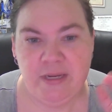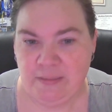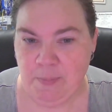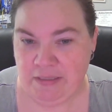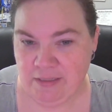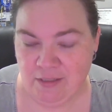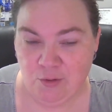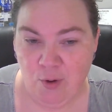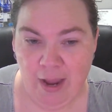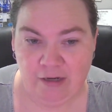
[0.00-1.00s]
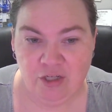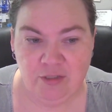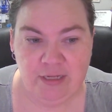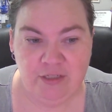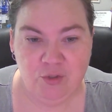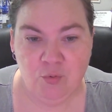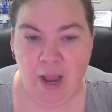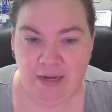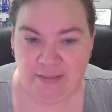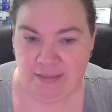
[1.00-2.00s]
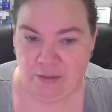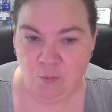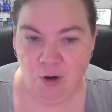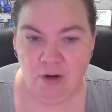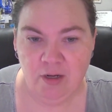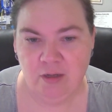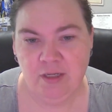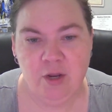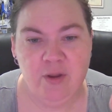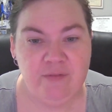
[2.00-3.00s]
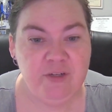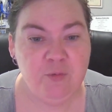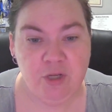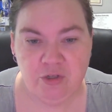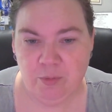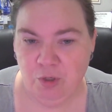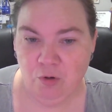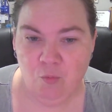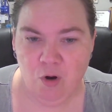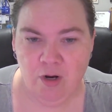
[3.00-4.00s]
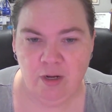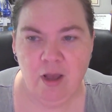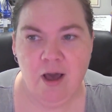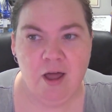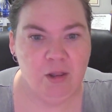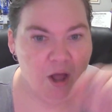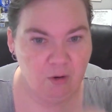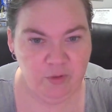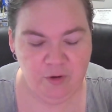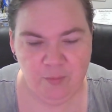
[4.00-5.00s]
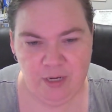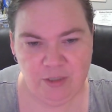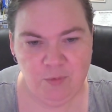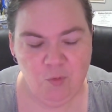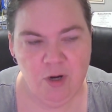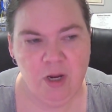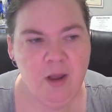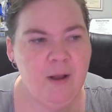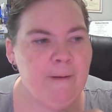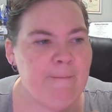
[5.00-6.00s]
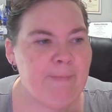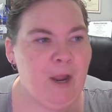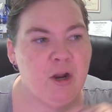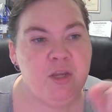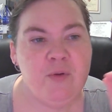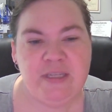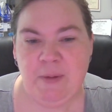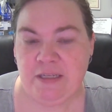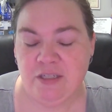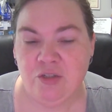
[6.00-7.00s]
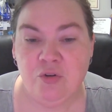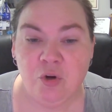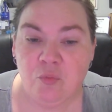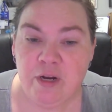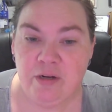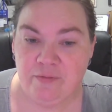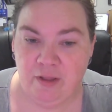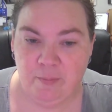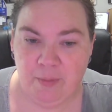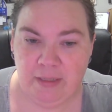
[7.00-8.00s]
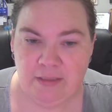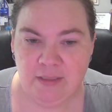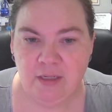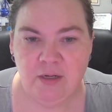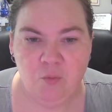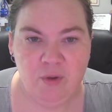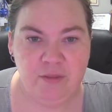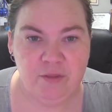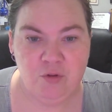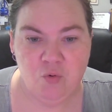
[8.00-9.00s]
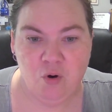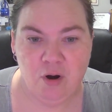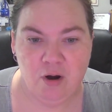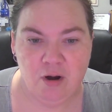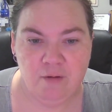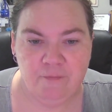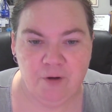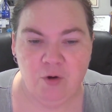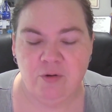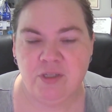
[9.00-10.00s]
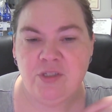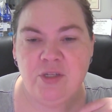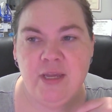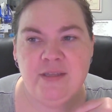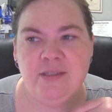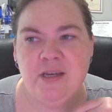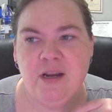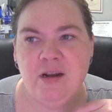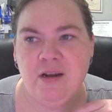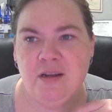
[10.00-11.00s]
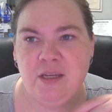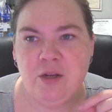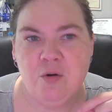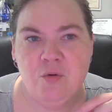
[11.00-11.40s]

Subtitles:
expected to actually do IC work, individual contributor work along with your management work? Are you expected to do career development with your folks? Is there,